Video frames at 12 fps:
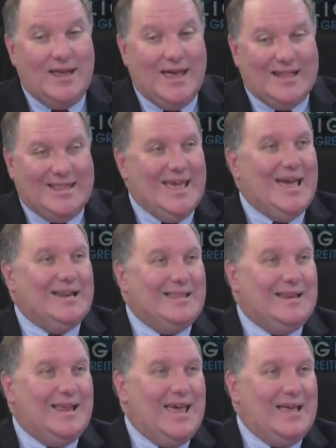At the end of
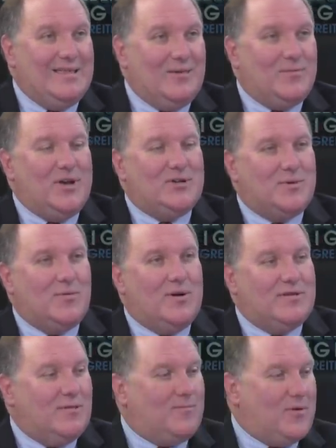the day, the impeachment
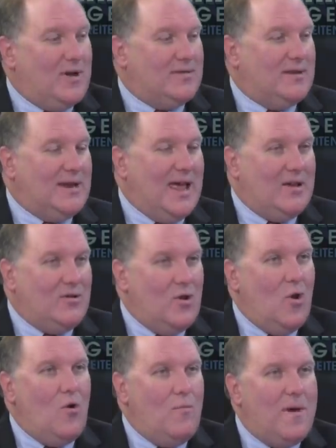was the president had
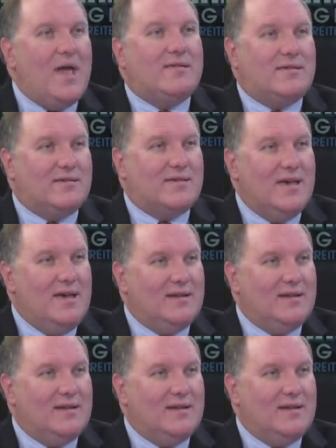no basis